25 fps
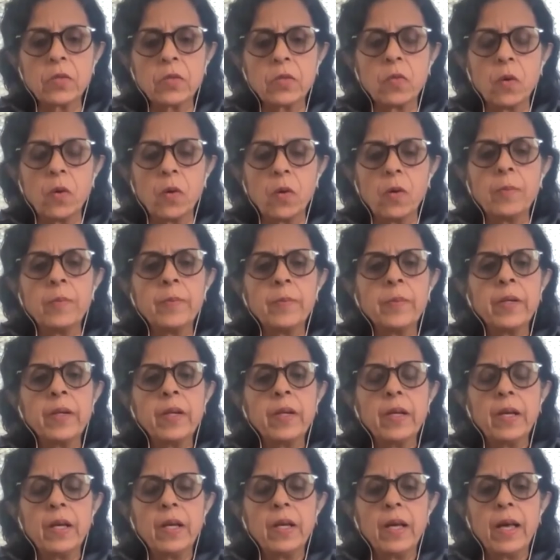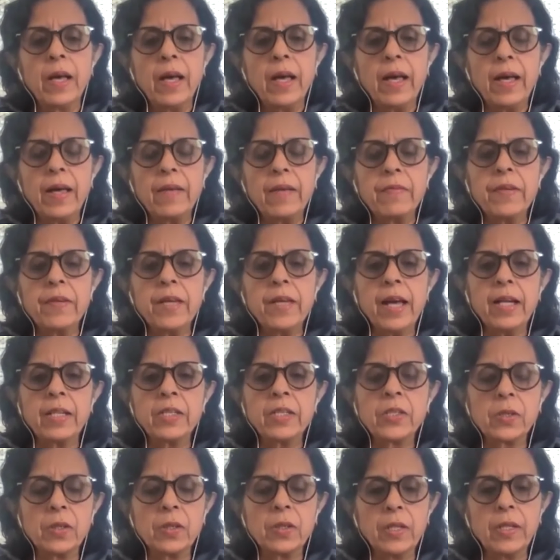of war, have we
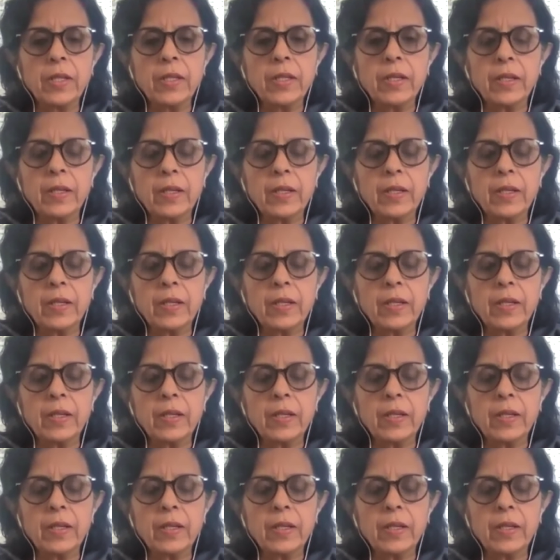actually,